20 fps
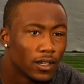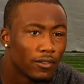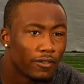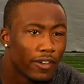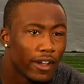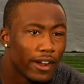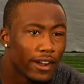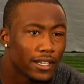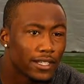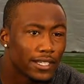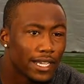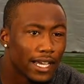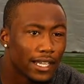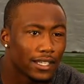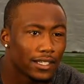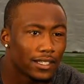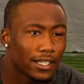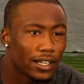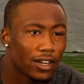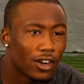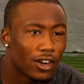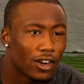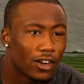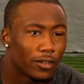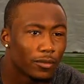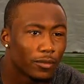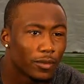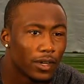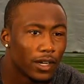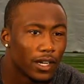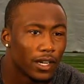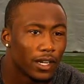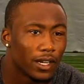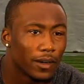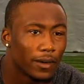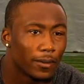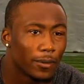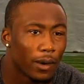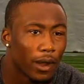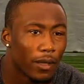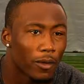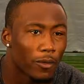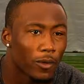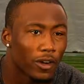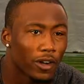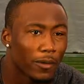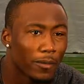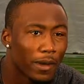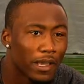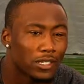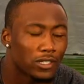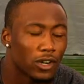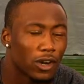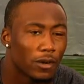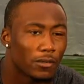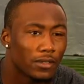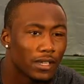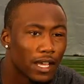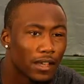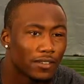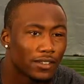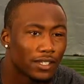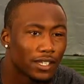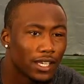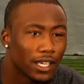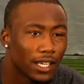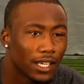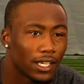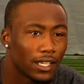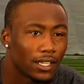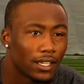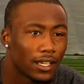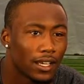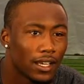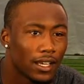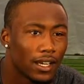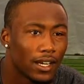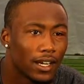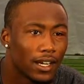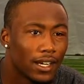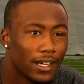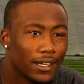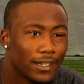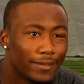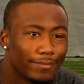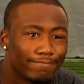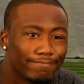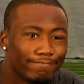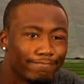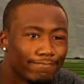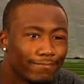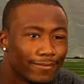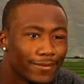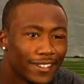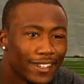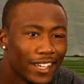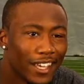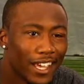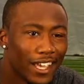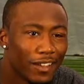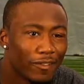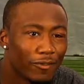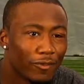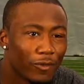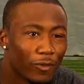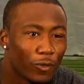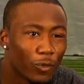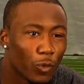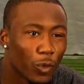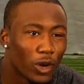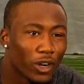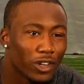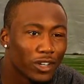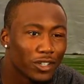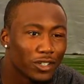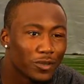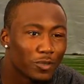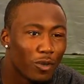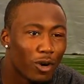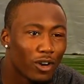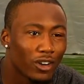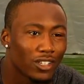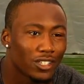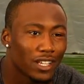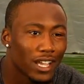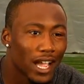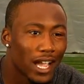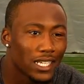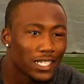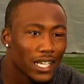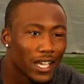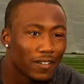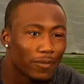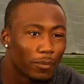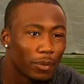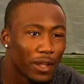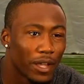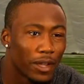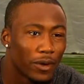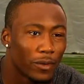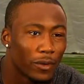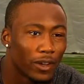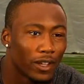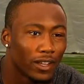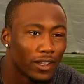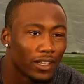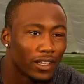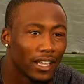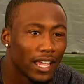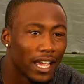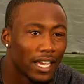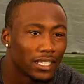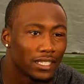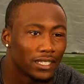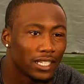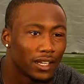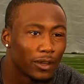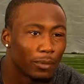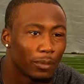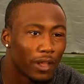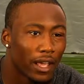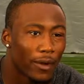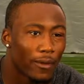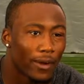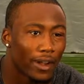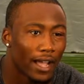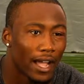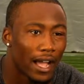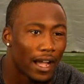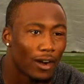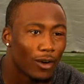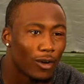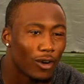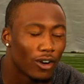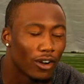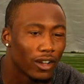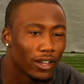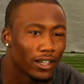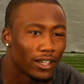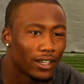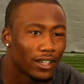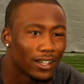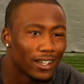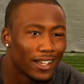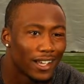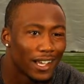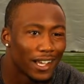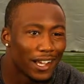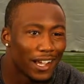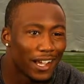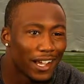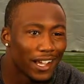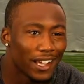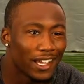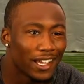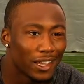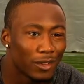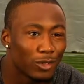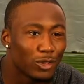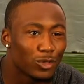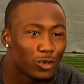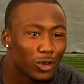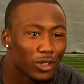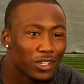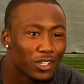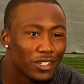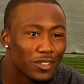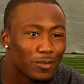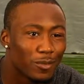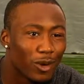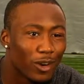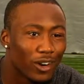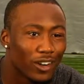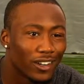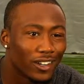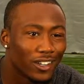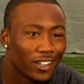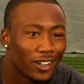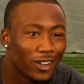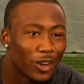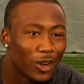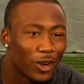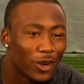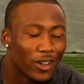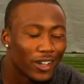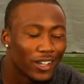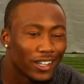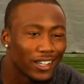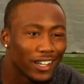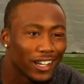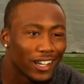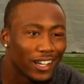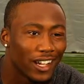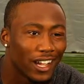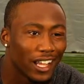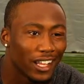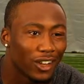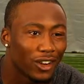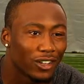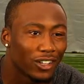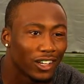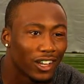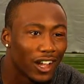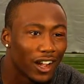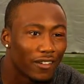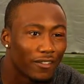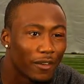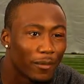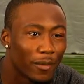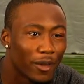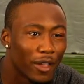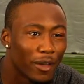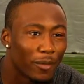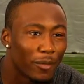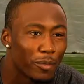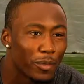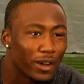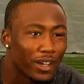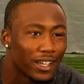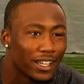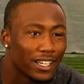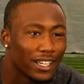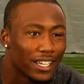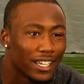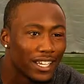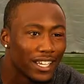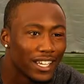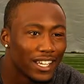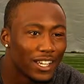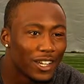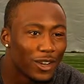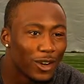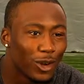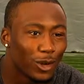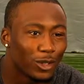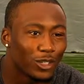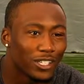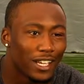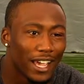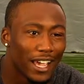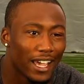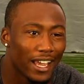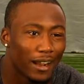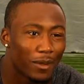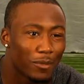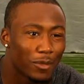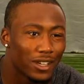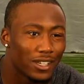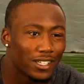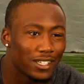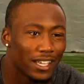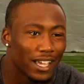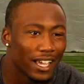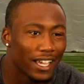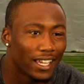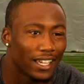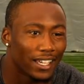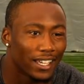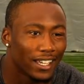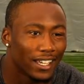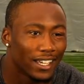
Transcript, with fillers: very talented arm, uh, probably one of the best arms I've seen, um, and one of the smartest guys I've played with. Last year, playing with Kyle Orton, uh, he was really smart, you know, and uh, I learned a lot from him. But, you know, Chad, I must say,